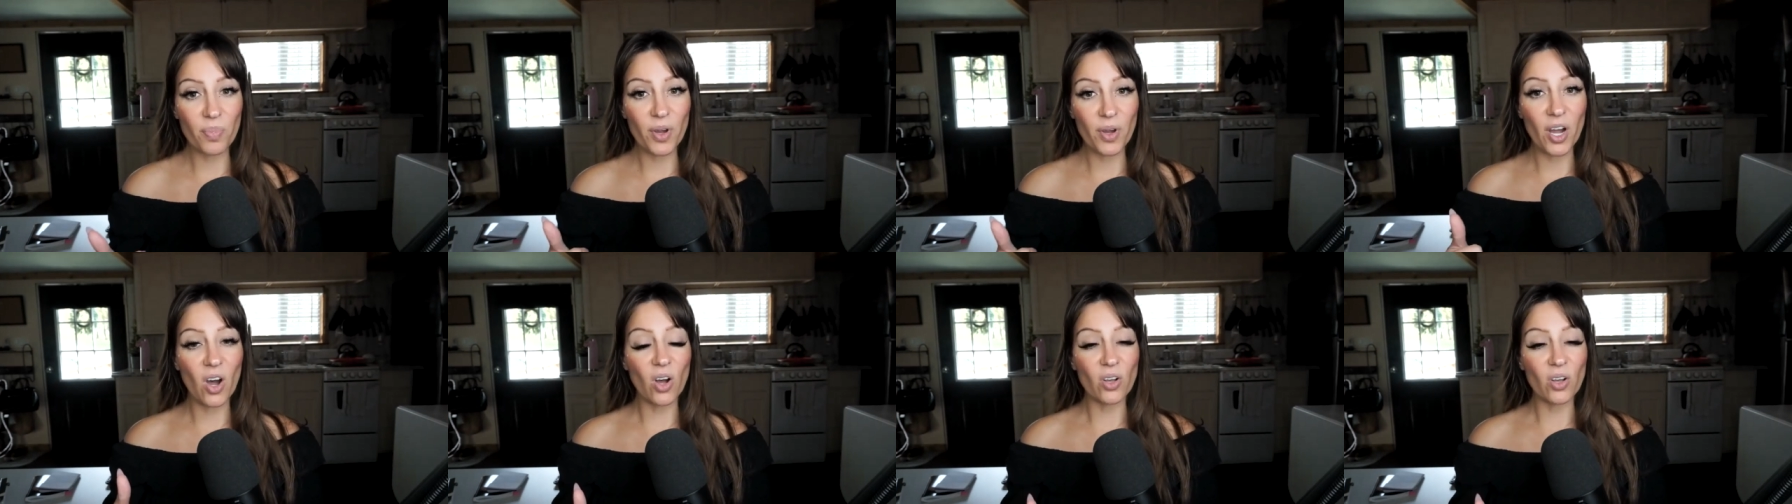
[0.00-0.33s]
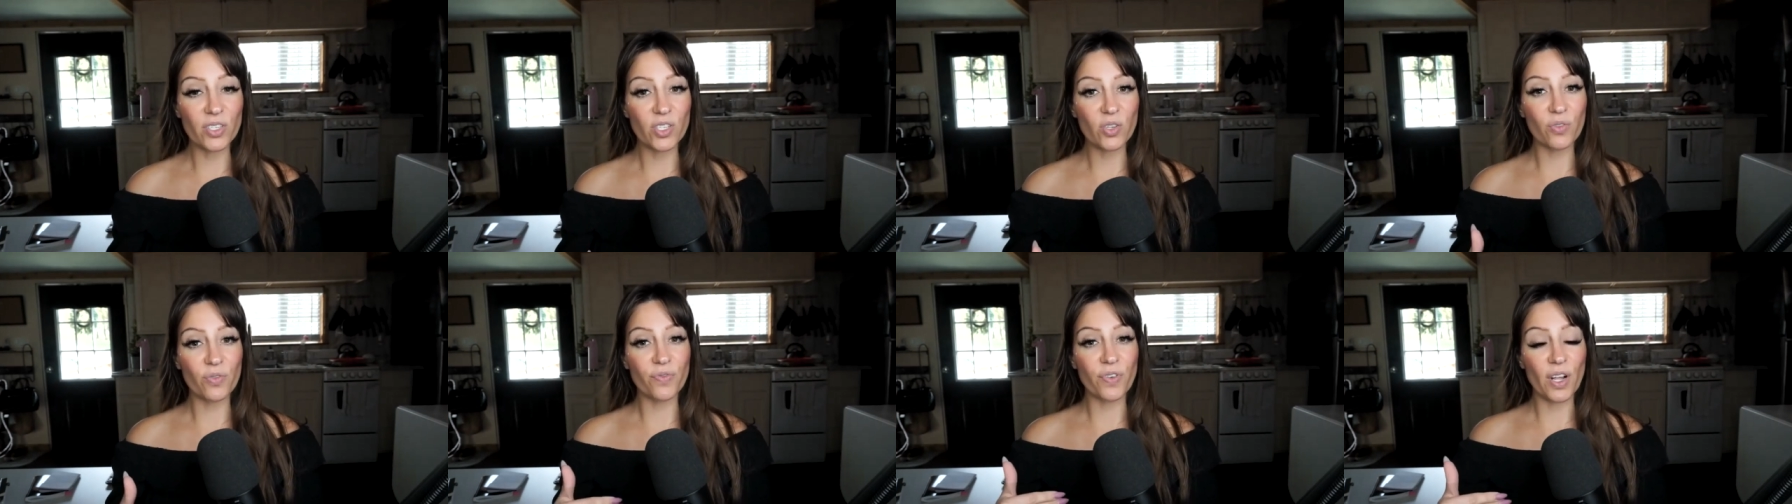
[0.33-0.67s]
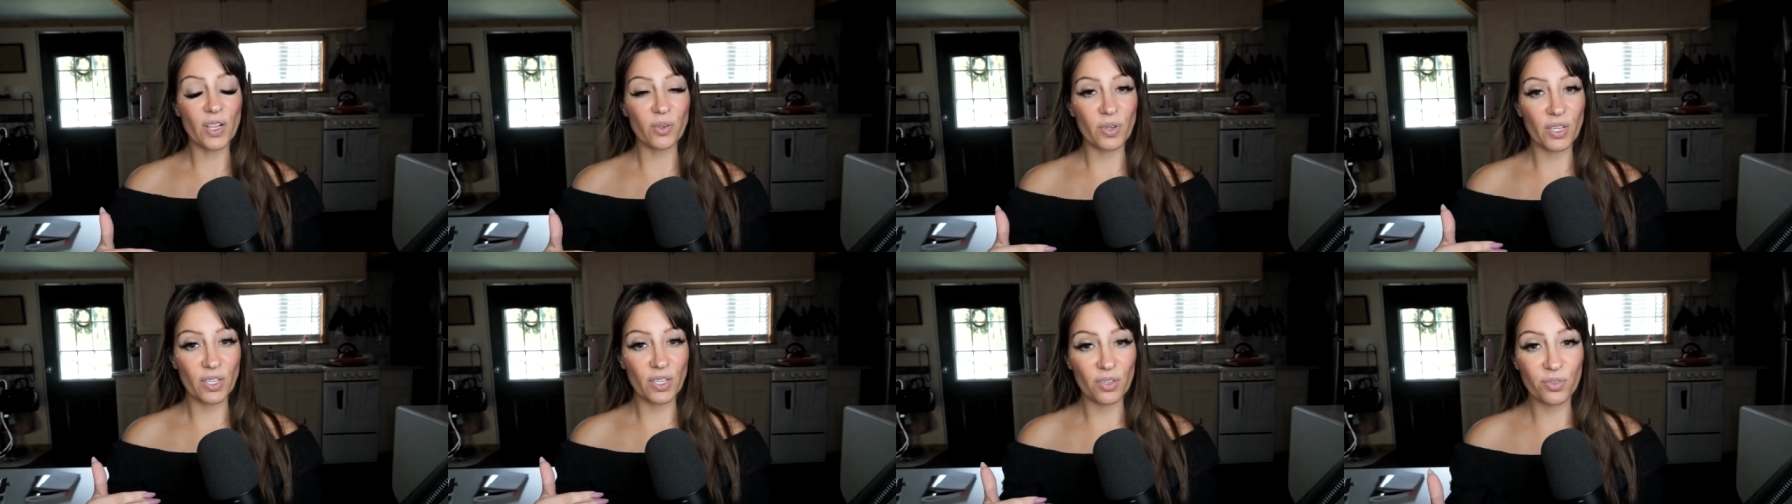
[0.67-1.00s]
but also
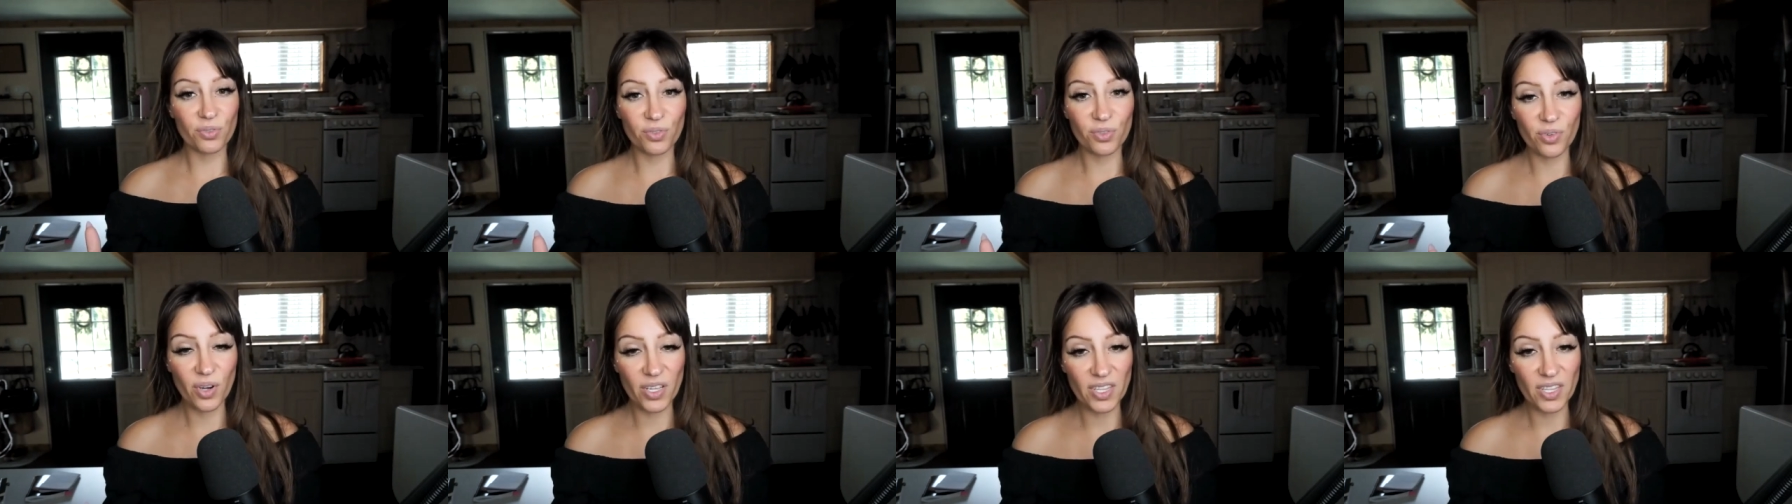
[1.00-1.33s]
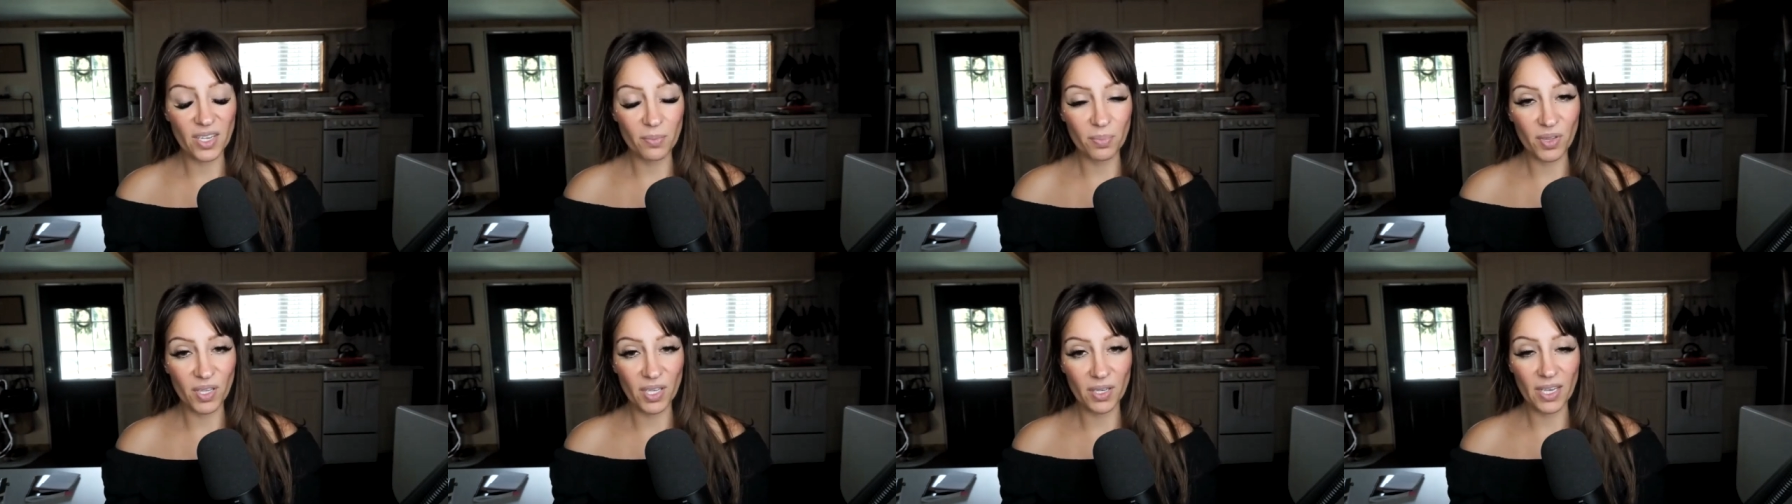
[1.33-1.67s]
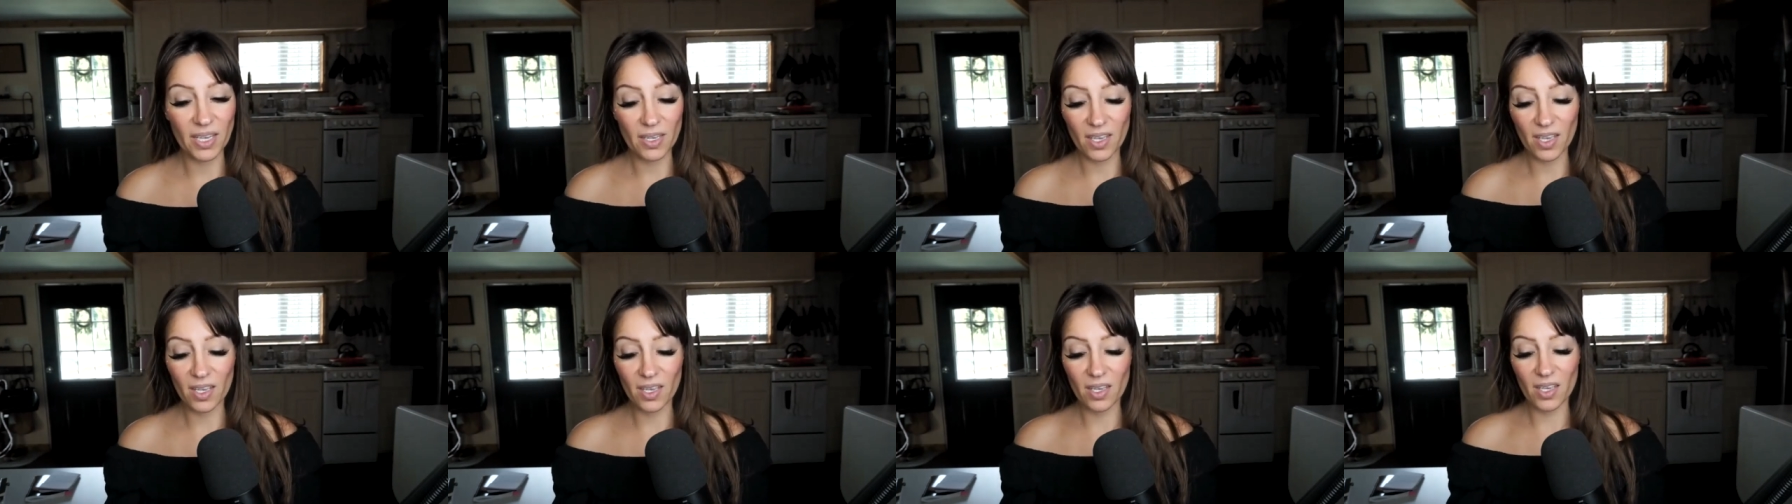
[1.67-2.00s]
following through on the
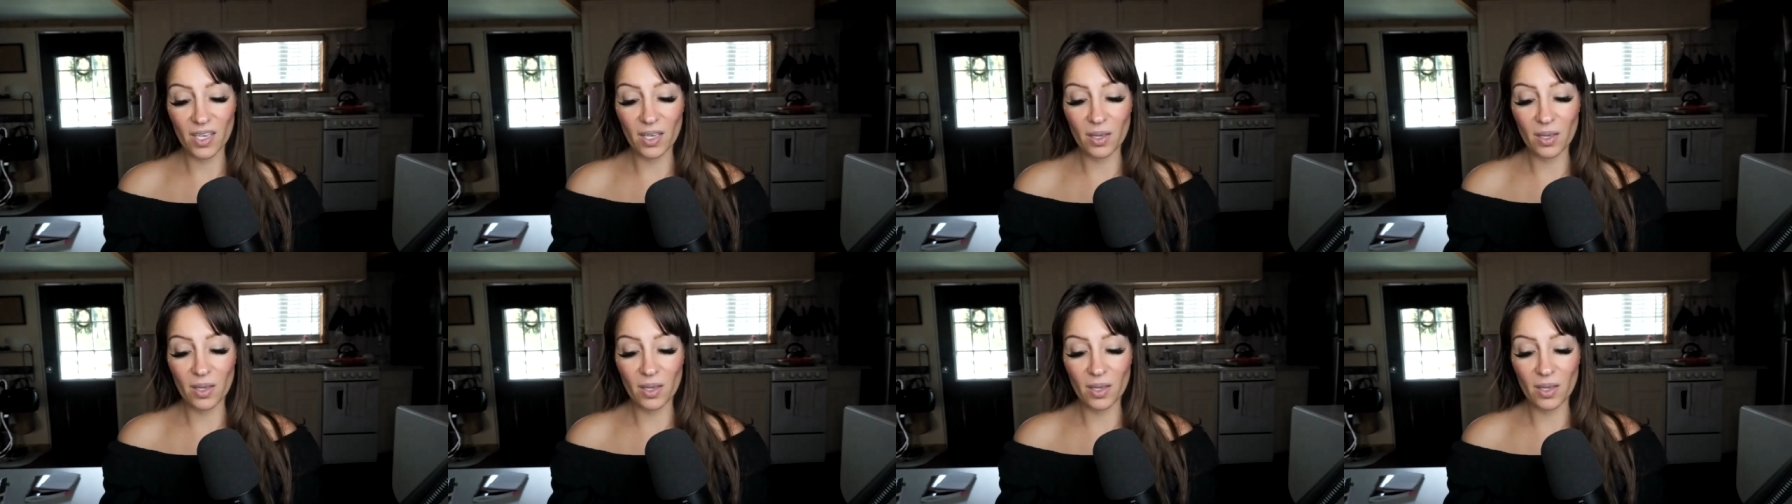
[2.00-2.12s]
impl-